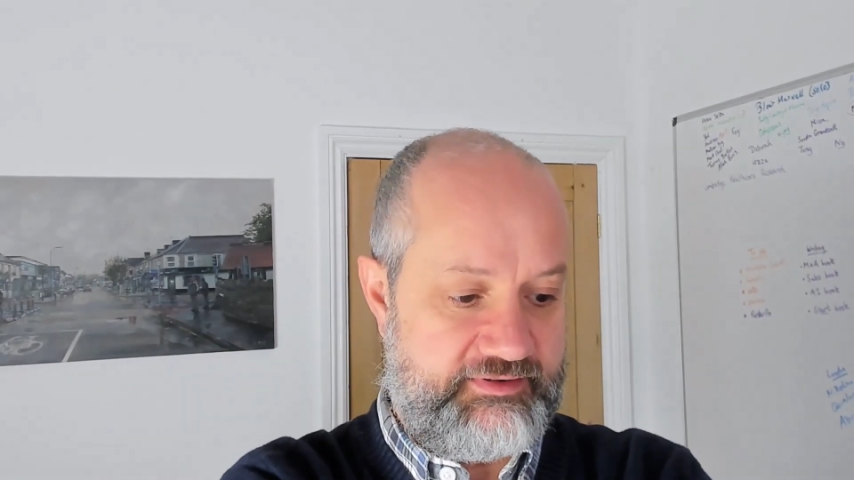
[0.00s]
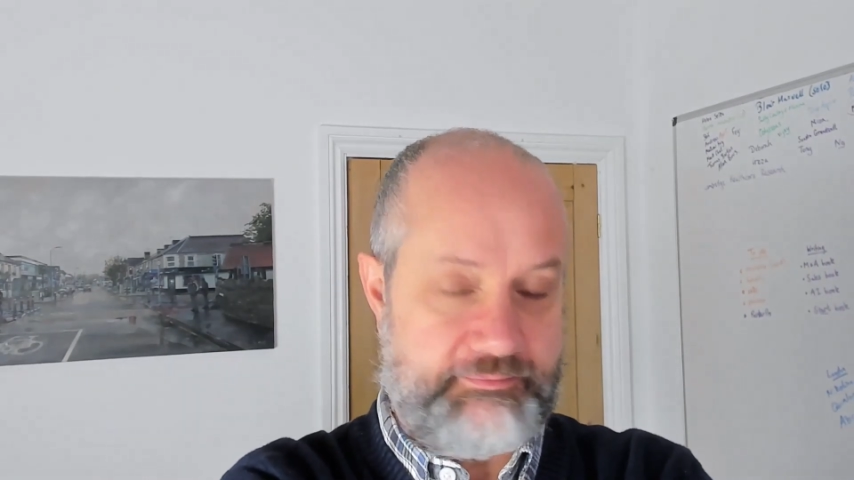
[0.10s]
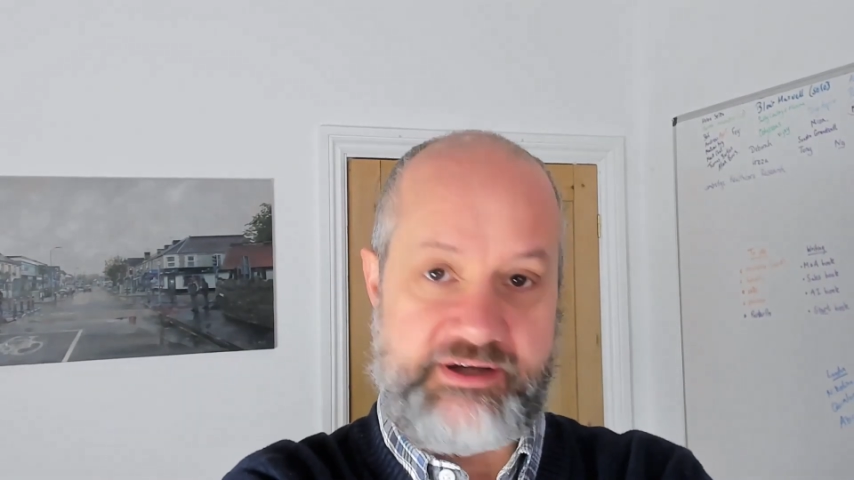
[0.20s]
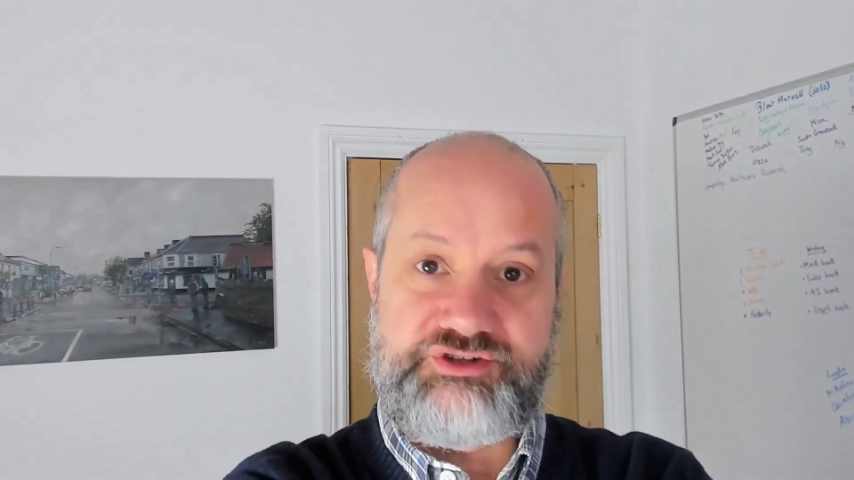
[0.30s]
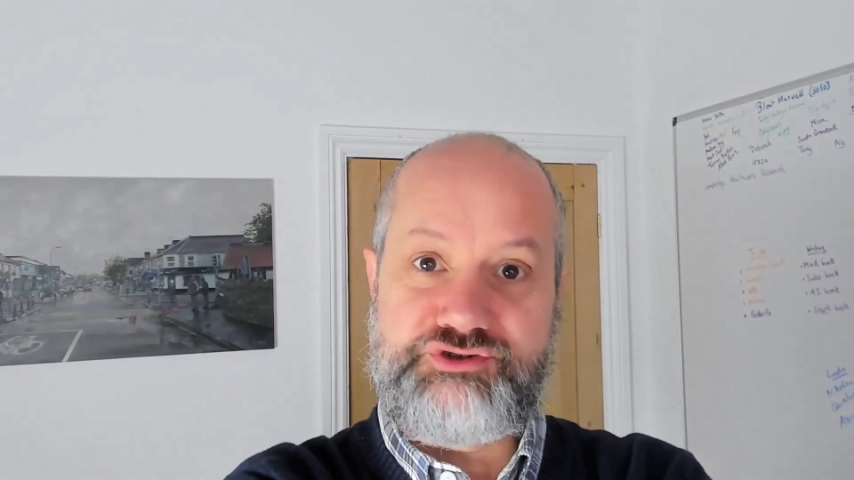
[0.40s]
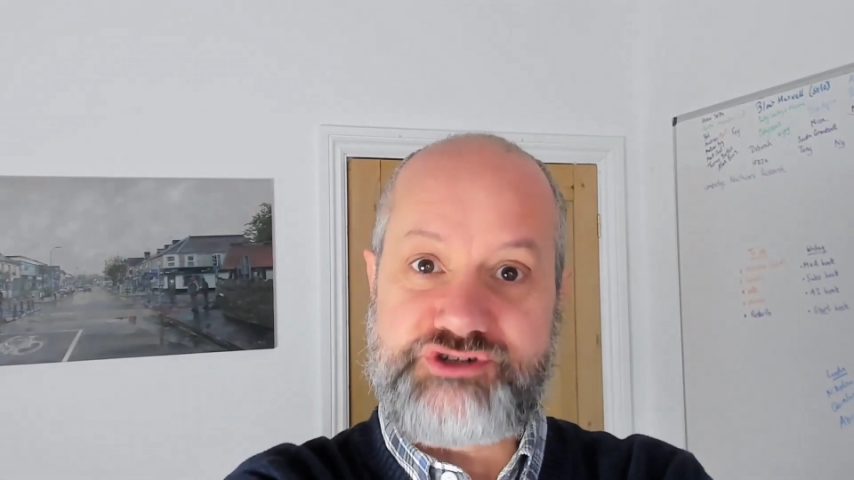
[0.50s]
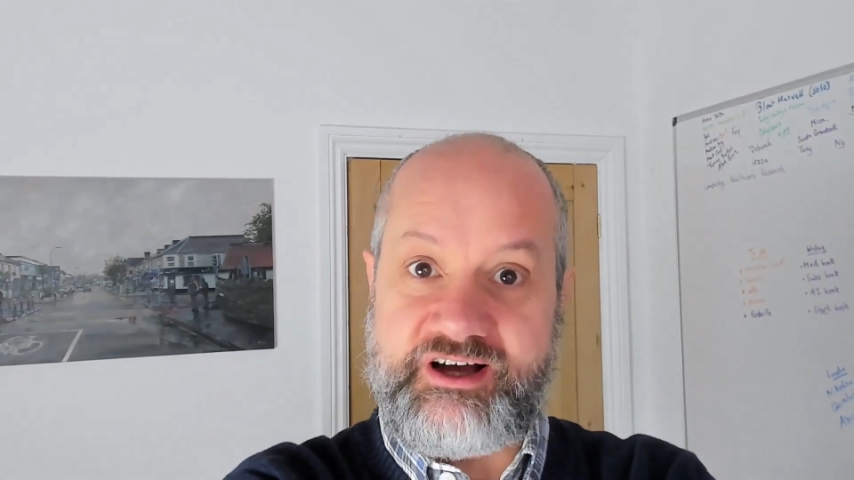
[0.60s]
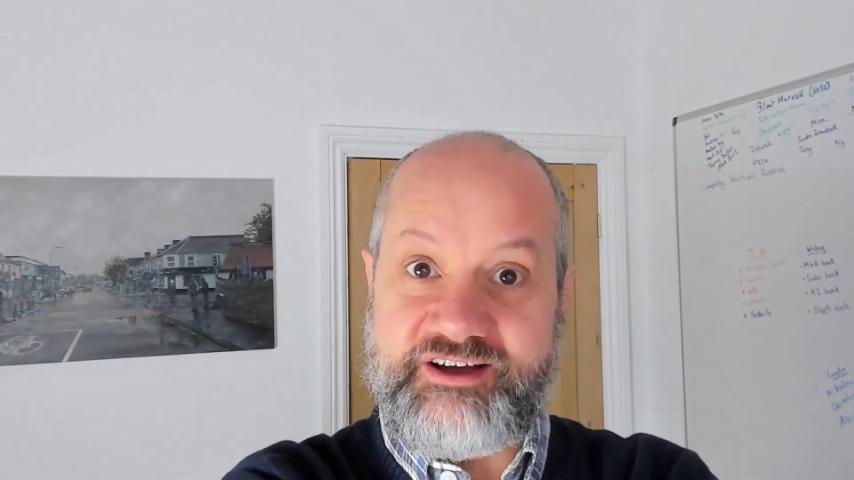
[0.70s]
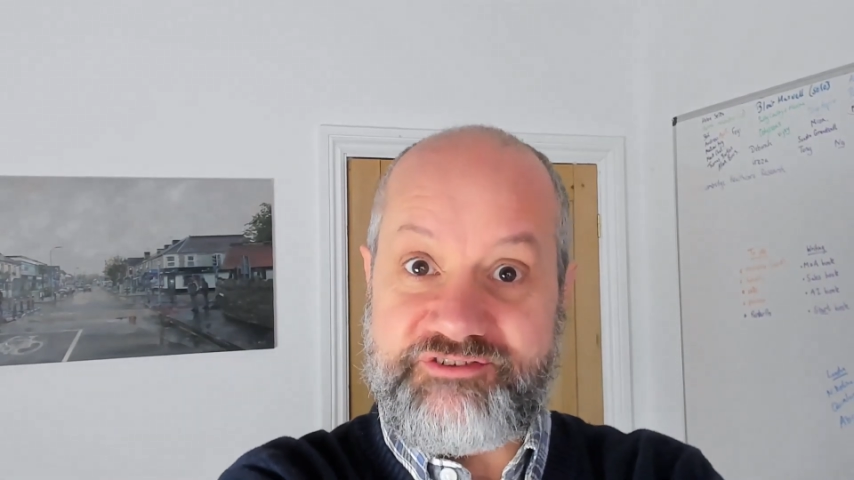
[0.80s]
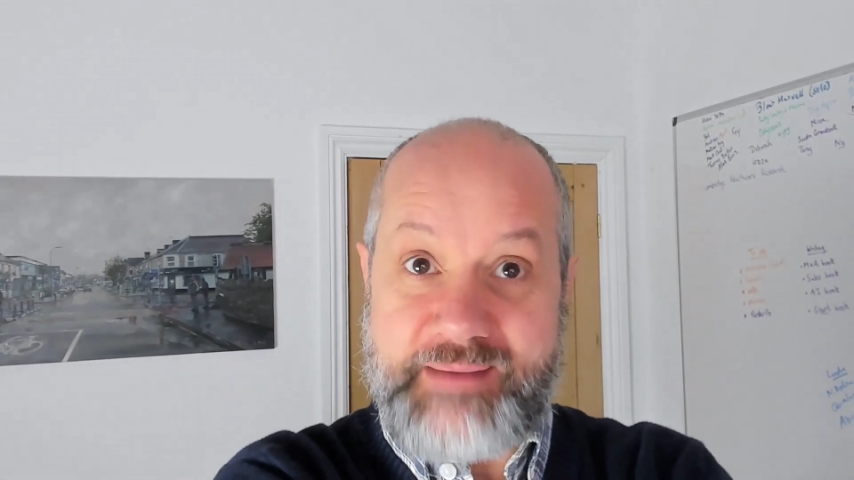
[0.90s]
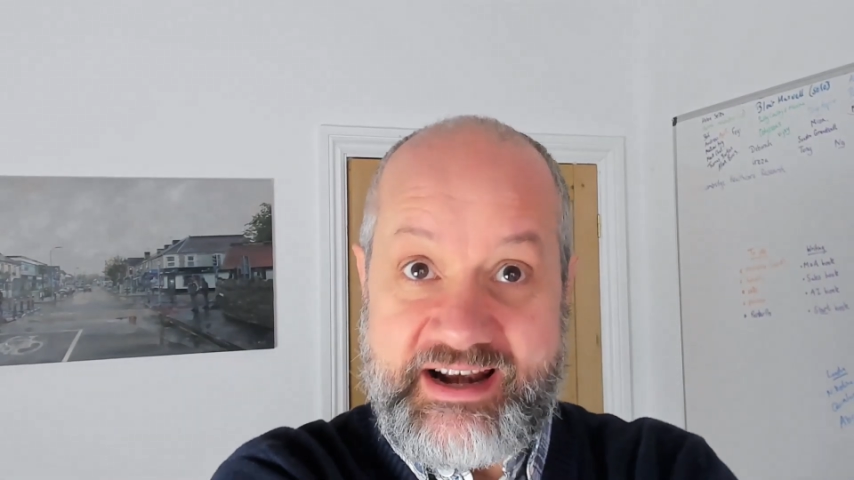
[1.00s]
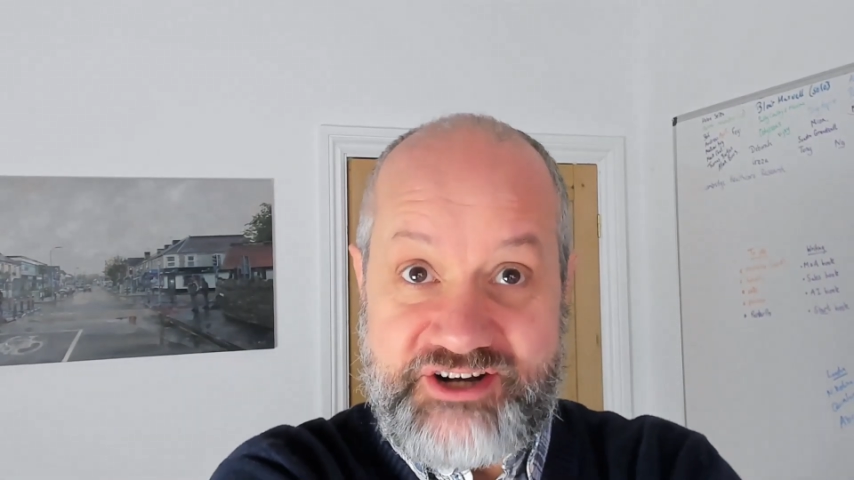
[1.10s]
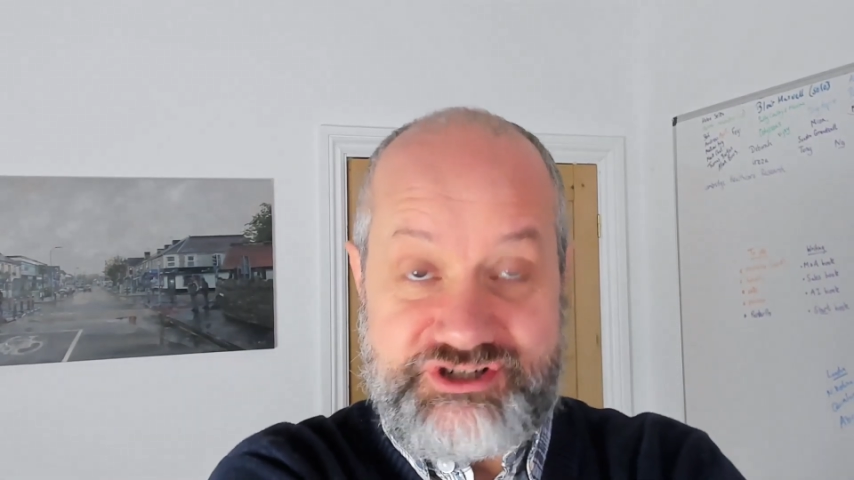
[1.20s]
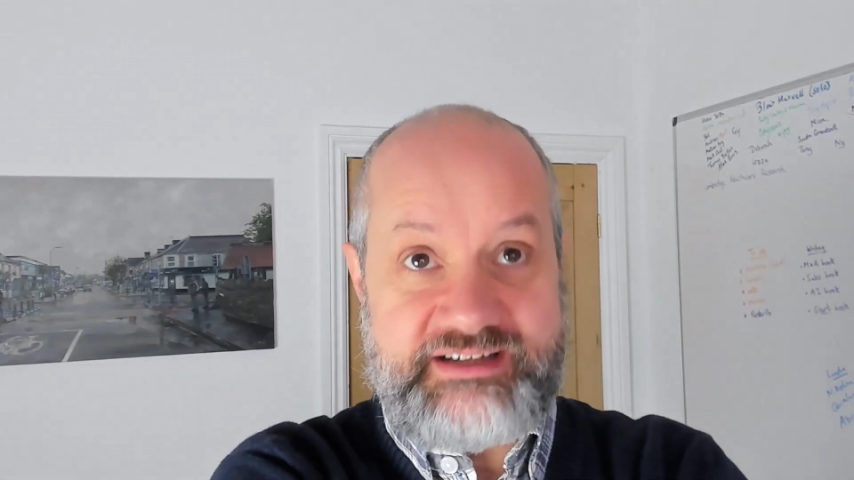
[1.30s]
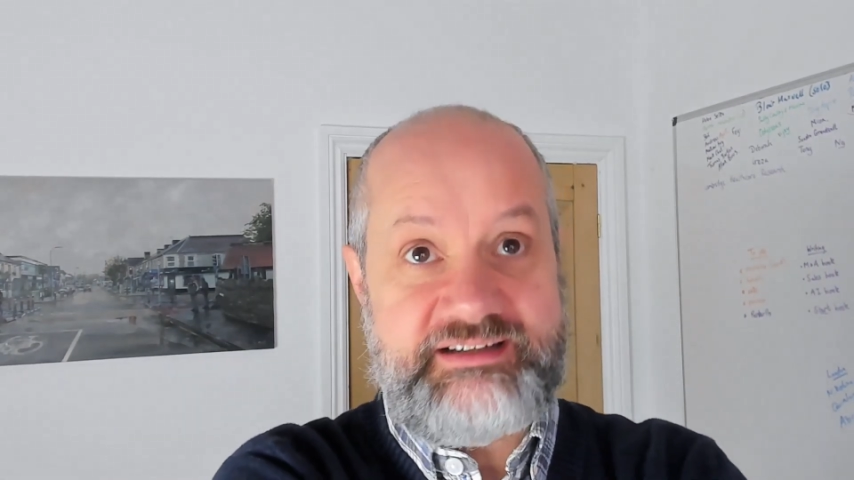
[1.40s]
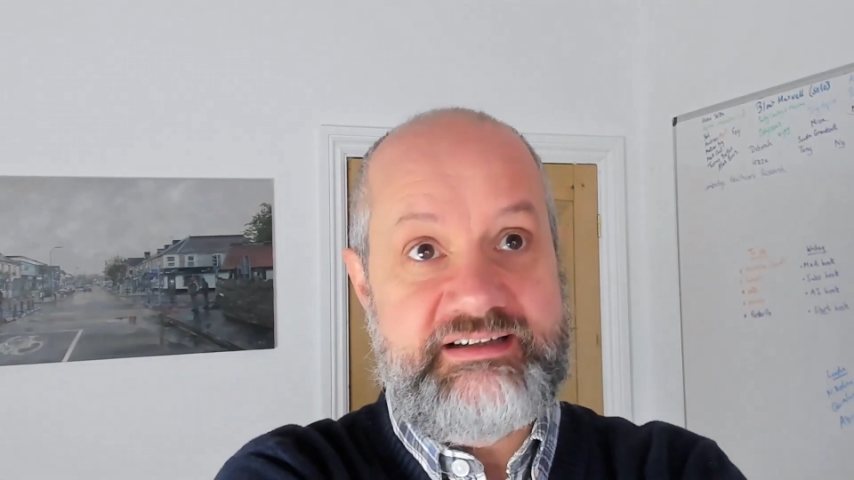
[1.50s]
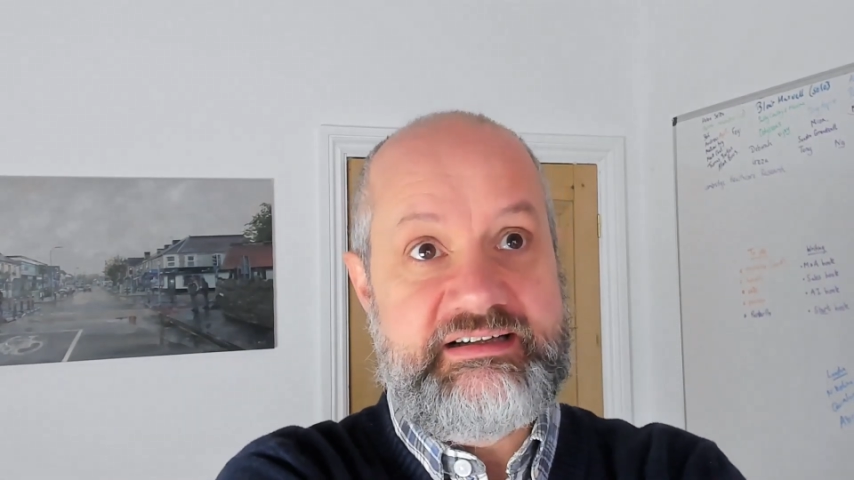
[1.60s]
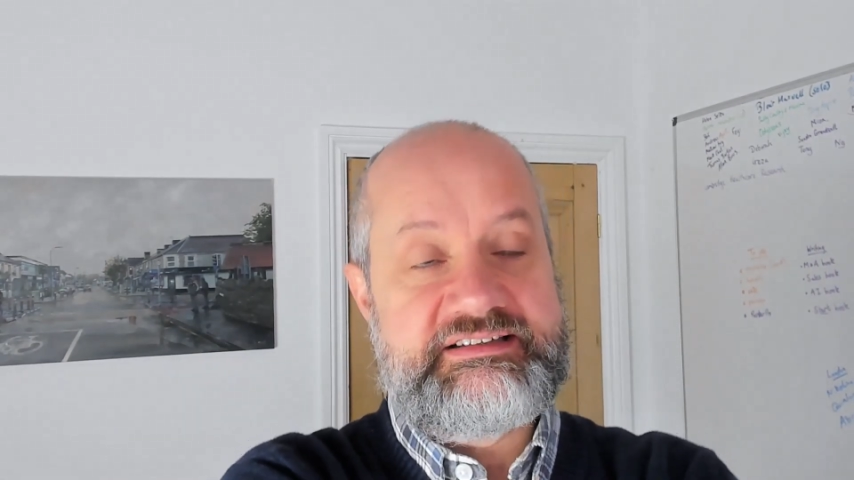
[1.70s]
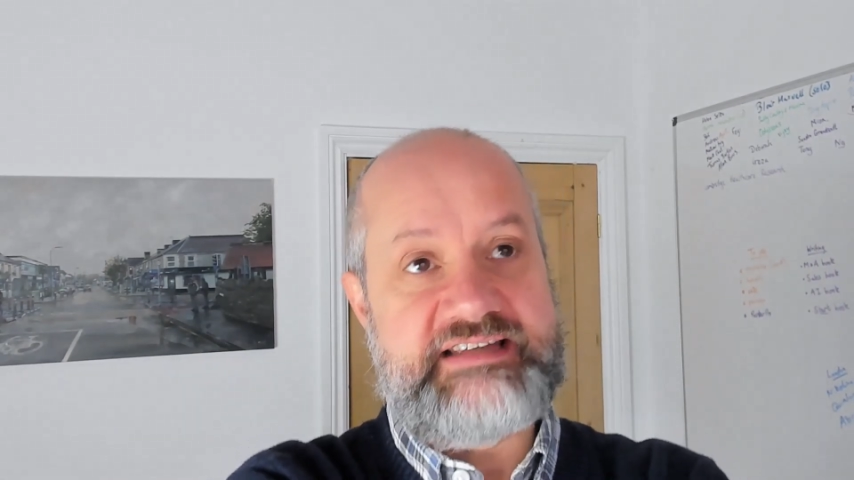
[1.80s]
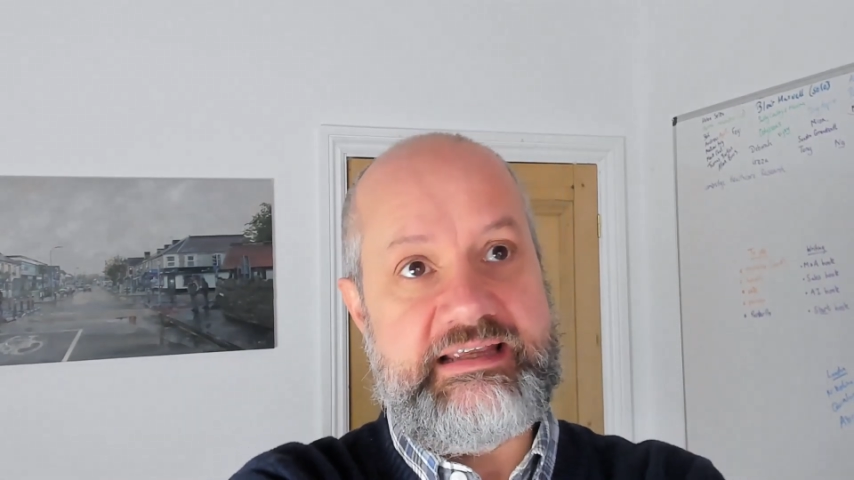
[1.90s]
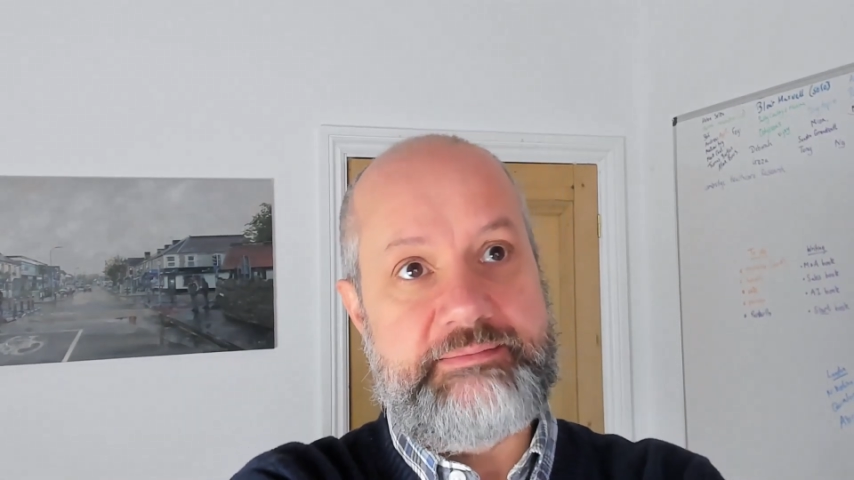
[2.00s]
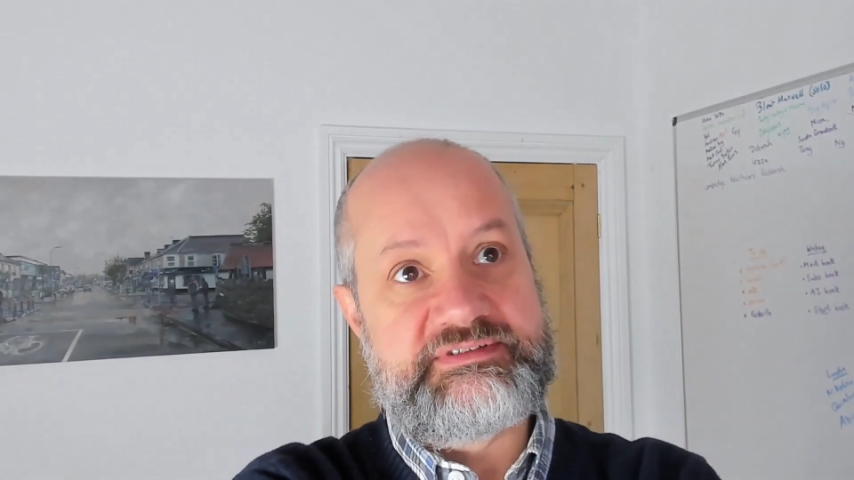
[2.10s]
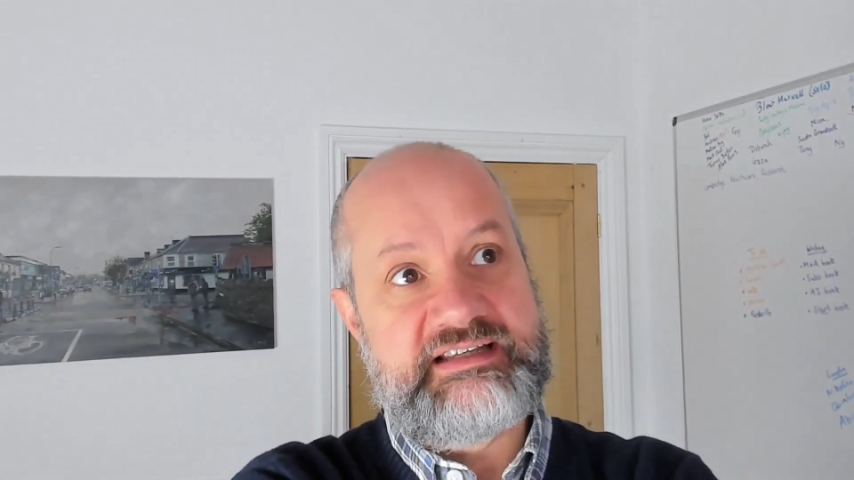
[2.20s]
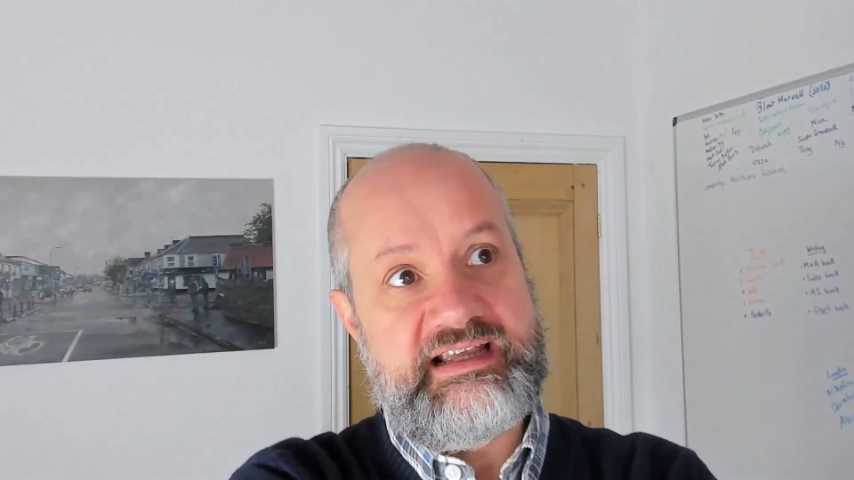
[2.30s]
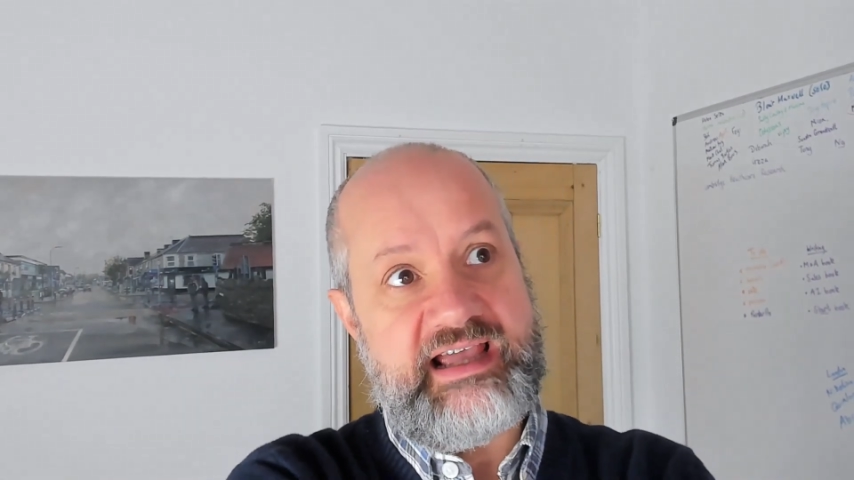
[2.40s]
the minutiae of managing teams,